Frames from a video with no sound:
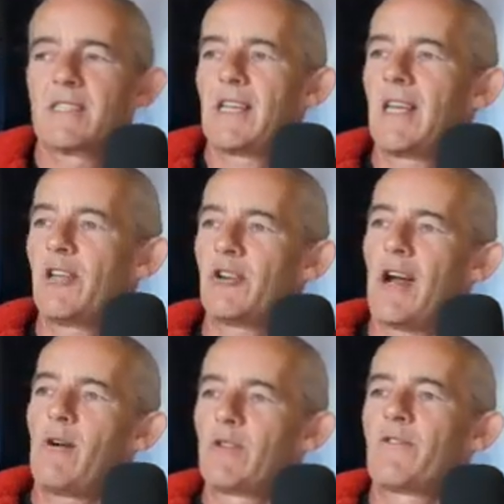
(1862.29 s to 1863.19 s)
stay at your
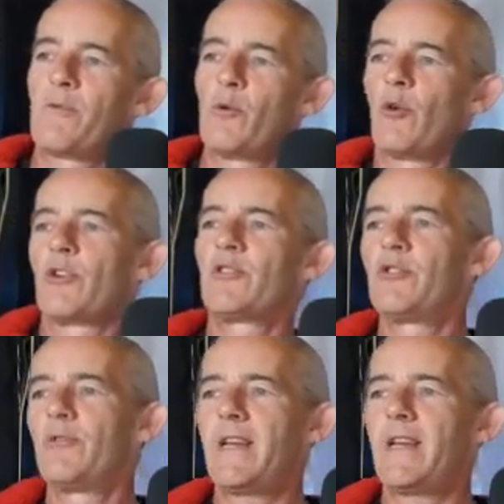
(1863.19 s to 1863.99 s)
house for more than 2